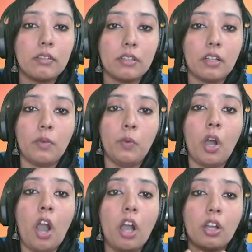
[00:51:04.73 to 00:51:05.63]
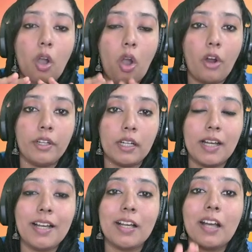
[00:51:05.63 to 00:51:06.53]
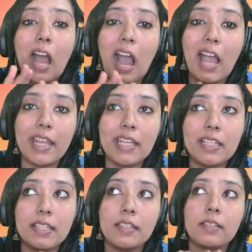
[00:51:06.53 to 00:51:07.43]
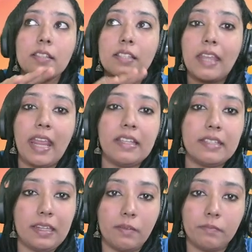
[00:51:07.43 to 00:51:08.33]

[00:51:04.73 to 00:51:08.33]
walk on a ice skating,